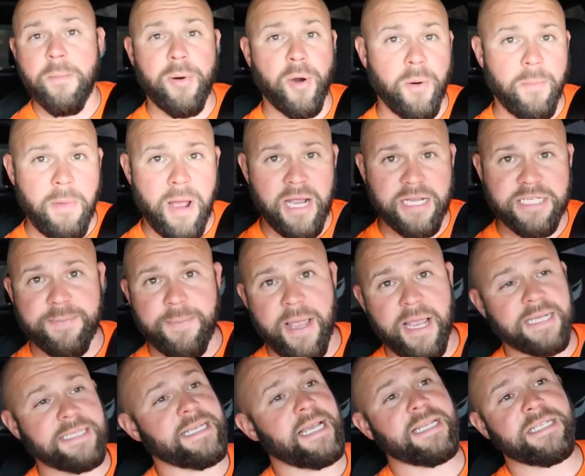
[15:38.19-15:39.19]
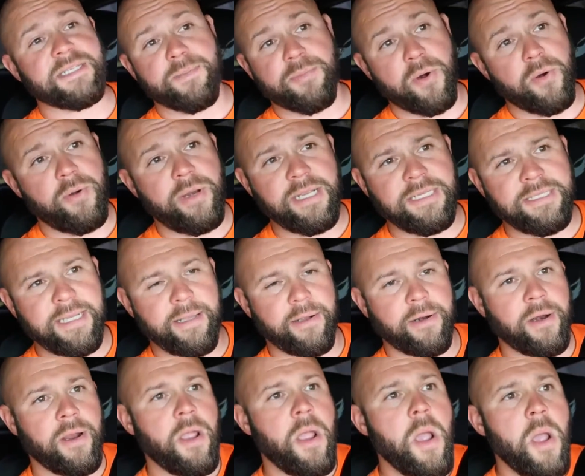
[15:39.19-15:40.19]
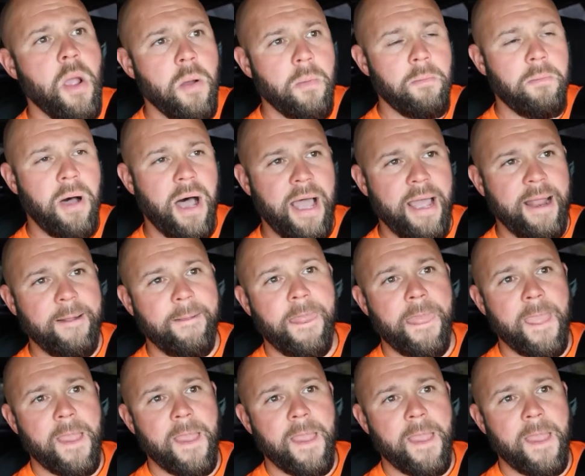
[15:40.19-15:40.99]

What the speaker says: per my specs as a pro detailer. But